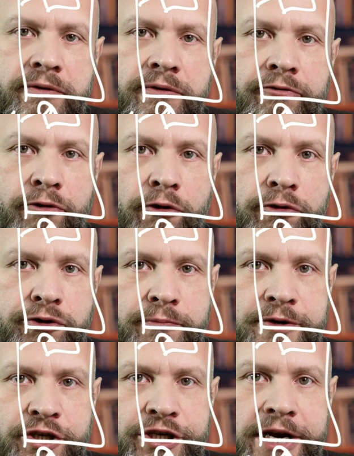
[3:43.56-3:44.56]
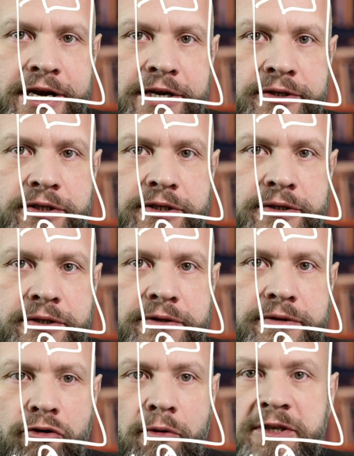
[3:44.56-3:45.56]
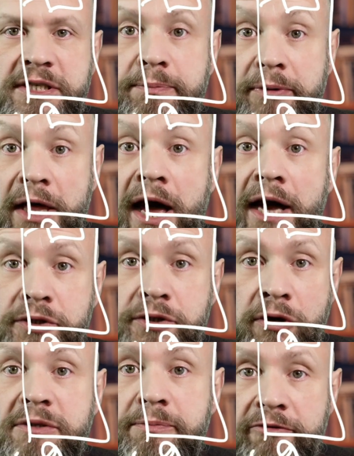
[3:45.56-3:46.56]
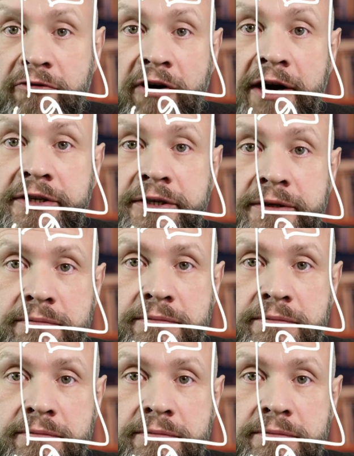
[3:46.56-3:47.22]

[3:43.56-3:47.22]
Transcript: virtual machines from a SPLA service provider.